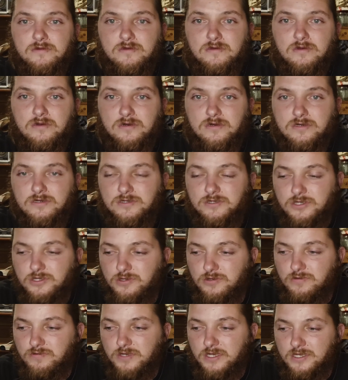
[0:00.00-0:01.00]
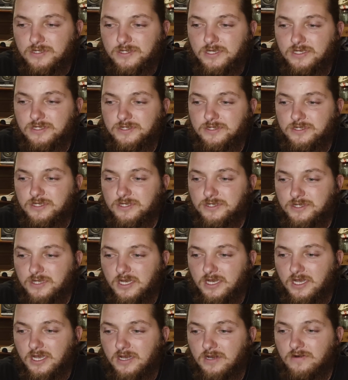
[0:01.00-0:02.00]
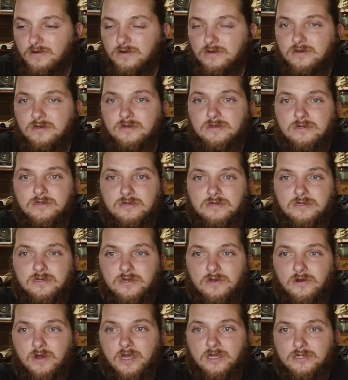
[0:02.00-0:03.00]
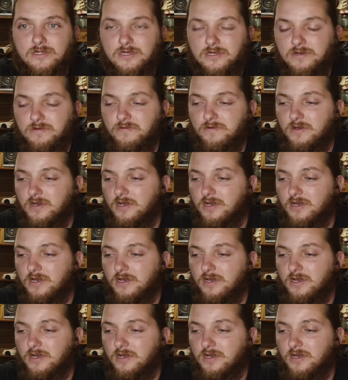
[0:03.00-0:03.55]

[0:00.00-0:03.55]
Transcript: or do, because that's just not how I live.